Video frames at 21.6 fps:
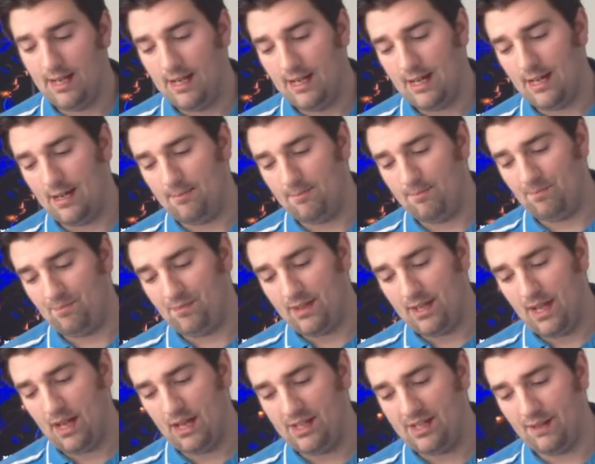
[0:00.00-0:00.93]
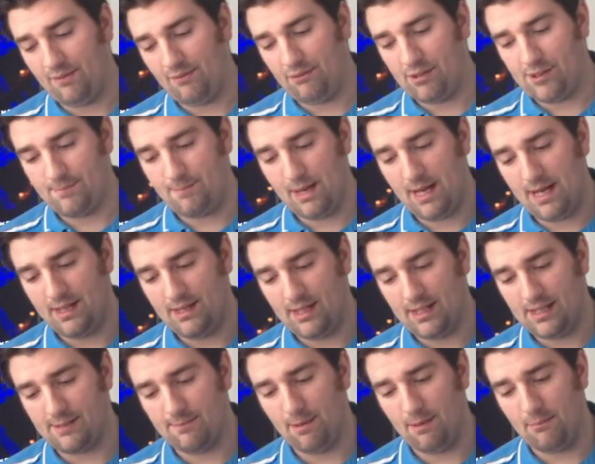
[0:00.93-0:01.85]
The only difference being
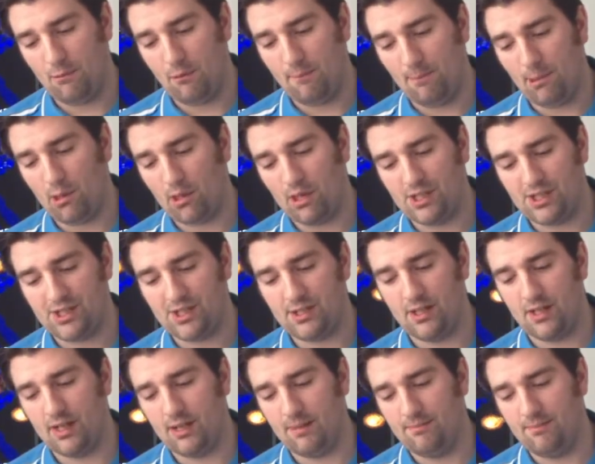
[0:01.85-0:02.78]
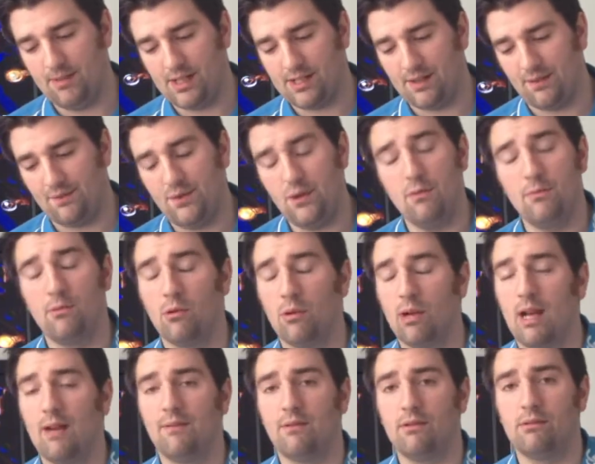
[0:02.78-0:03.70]
that it's a bit more polished, and there's a few
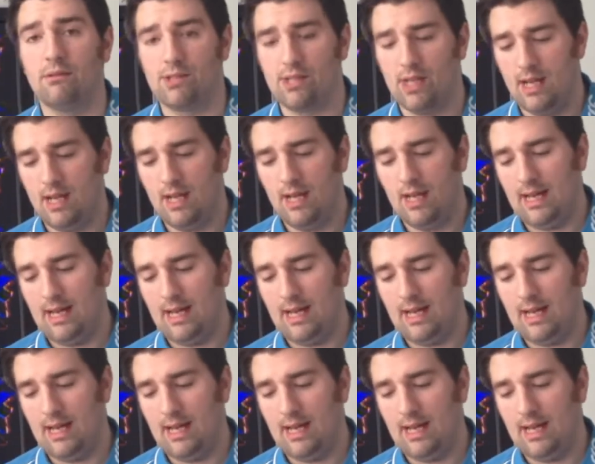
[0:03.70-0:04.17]
more levels,